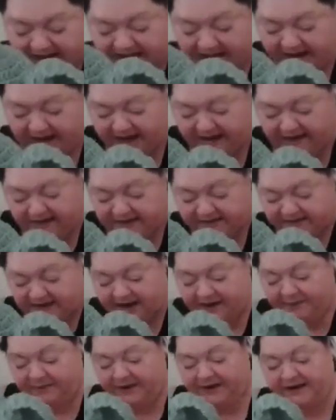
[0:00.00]
And
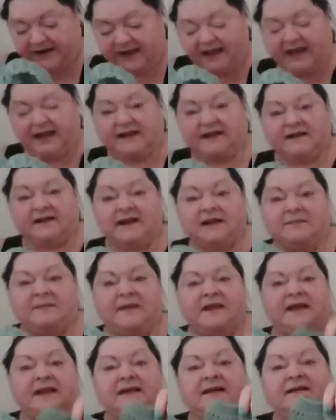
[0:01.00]
I went ahead and I
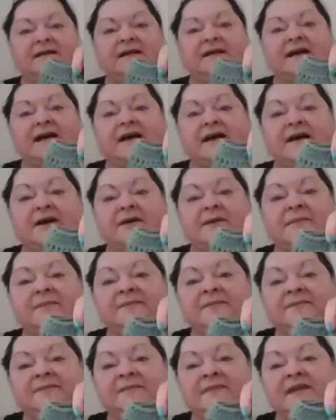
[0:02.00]
made
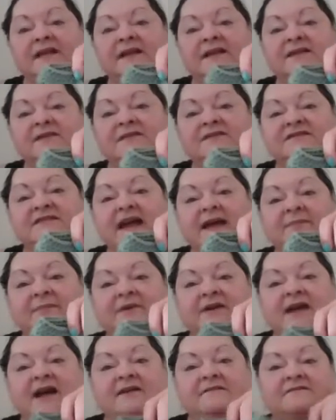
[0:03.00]
a little
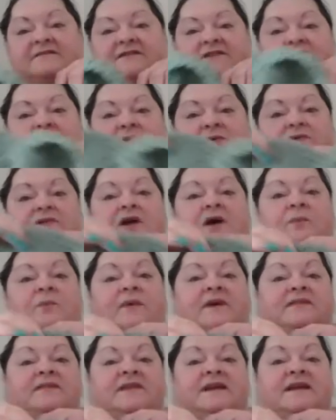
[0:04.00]
diaper cover to go along
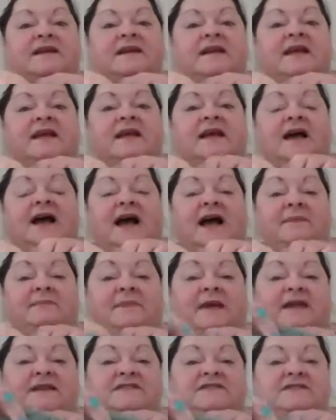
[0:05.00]
with it. I
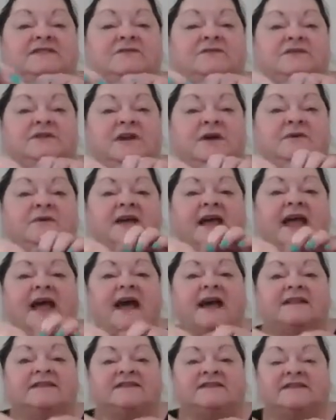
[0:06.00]
made 2 Yoda
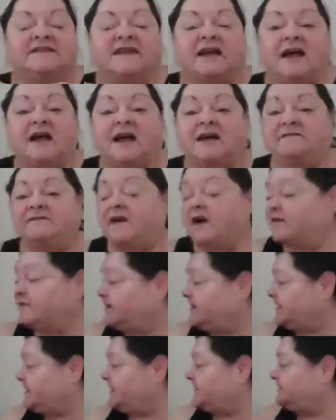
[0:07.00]
hats and I've
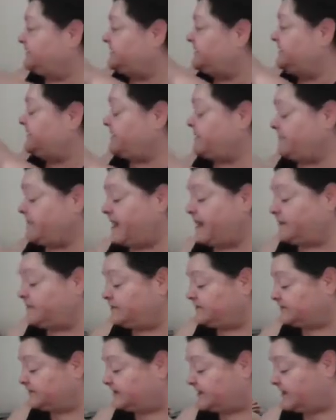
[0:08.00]
already gifted them
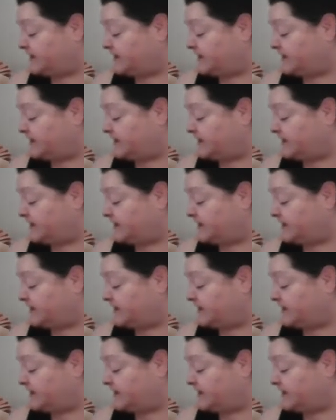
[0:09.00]
out,